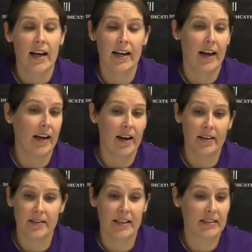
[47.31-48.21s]

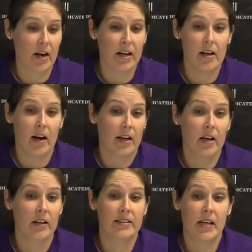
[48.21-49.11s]
And it's our
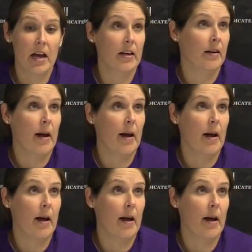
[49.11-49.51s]
Achilles tendon.